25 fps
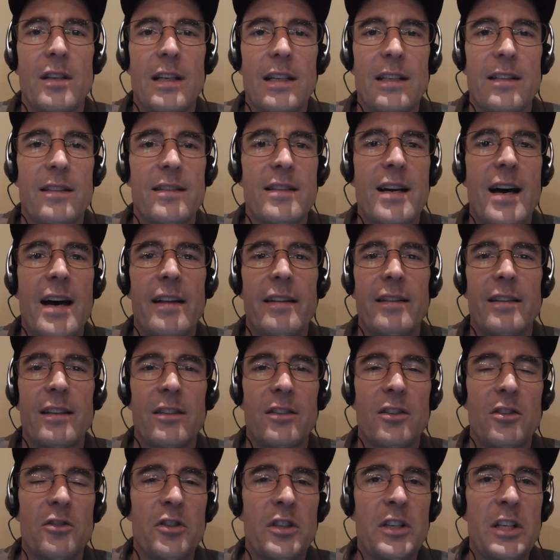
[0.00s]
it's not
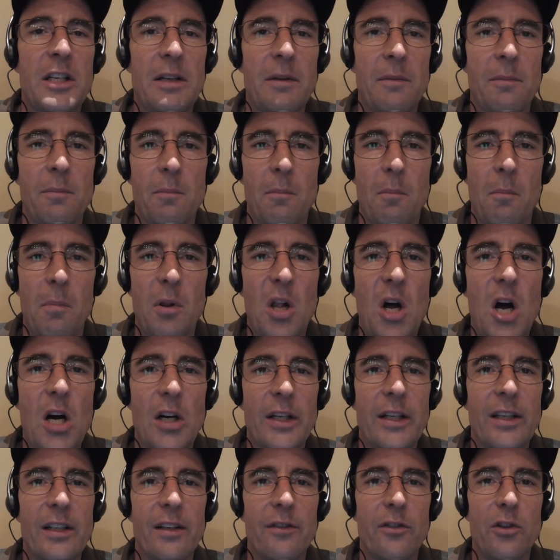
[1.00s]
that there's any
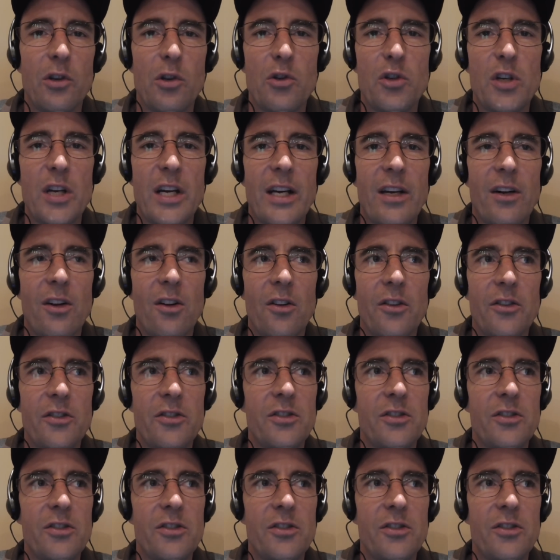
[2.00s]
blocking of your channel,